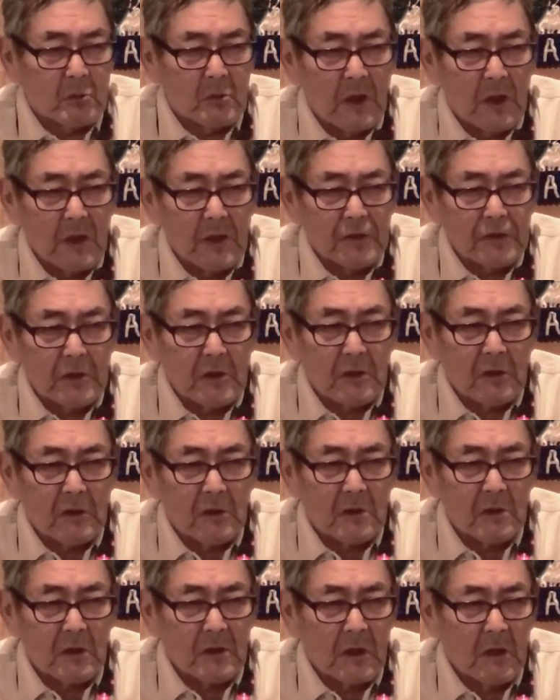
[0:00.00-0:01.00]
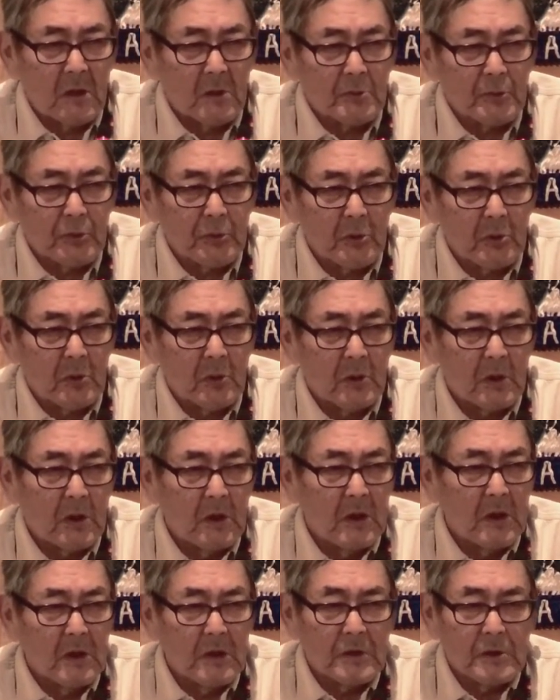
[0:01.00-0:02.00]
to learn how to
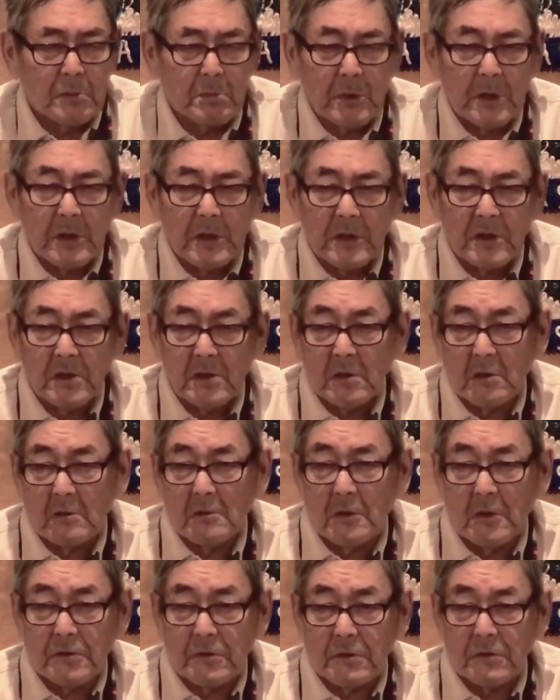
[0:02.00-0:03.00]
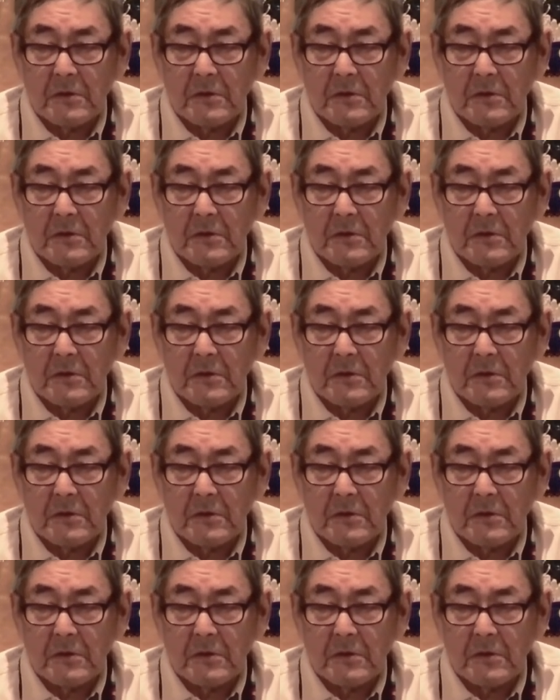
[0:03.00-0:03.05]
speak English.